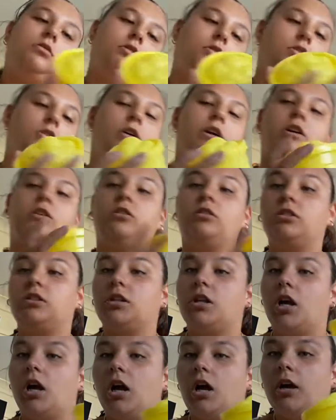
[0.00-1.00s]
So I got
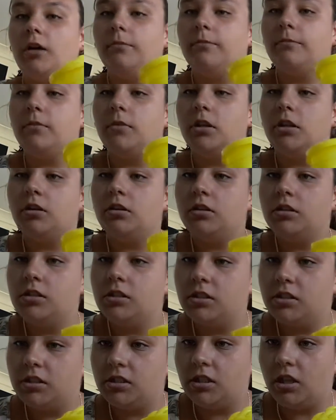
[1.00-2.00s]
um
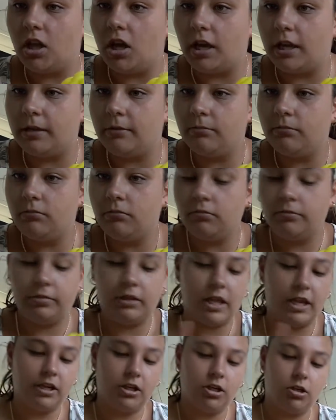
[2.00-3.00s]
slime,
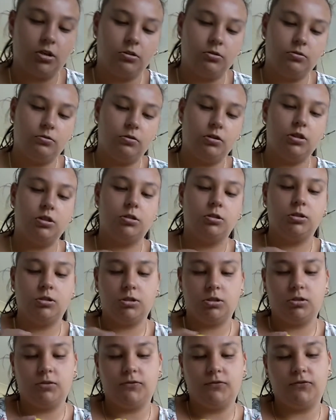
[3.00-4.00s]
Play-Doh,
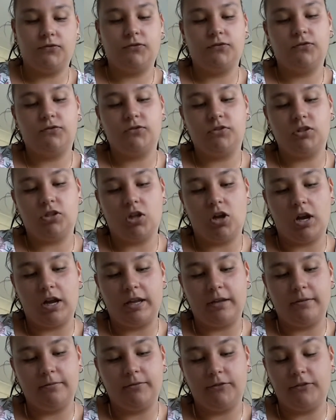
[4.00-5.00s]

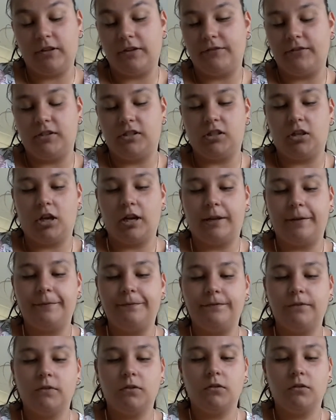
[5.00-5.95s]
slime, fluffy slime.